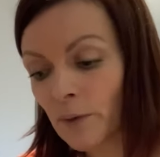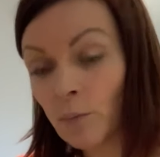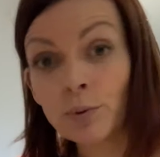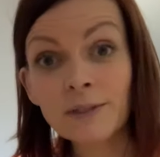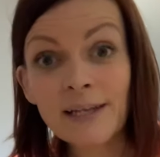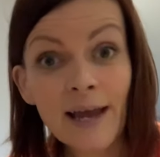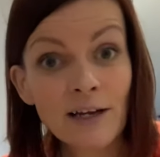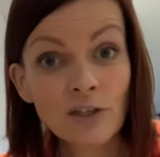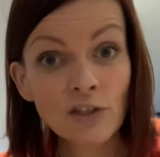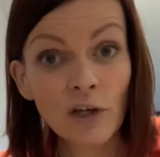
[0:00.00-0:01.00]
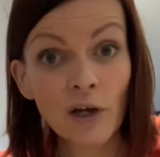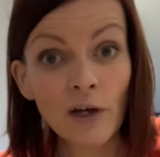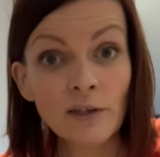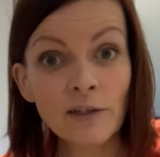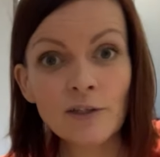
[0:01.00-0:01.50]

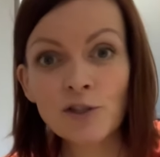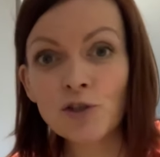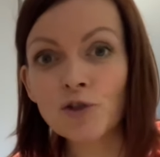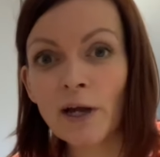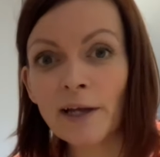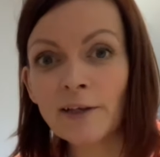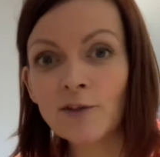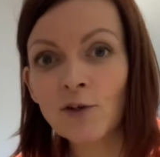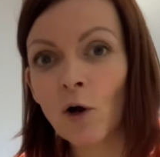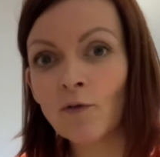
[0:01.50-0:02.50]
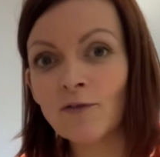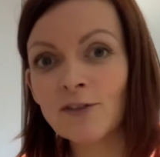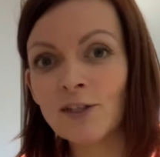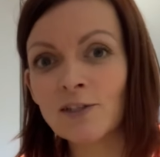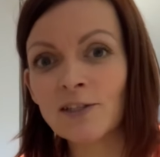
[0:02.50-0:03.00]
protection, strength,
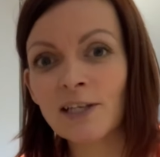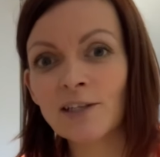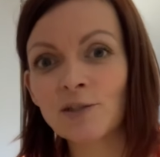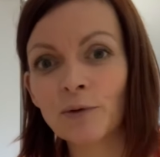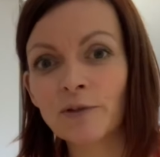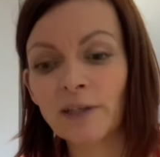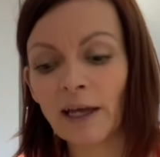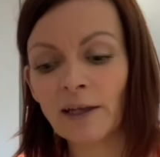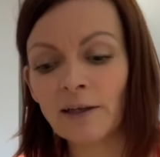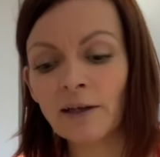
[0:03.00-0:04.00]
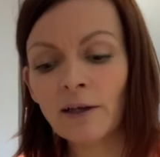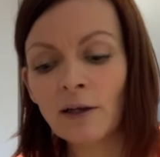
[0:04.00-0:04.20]
confidence, that sort of thing.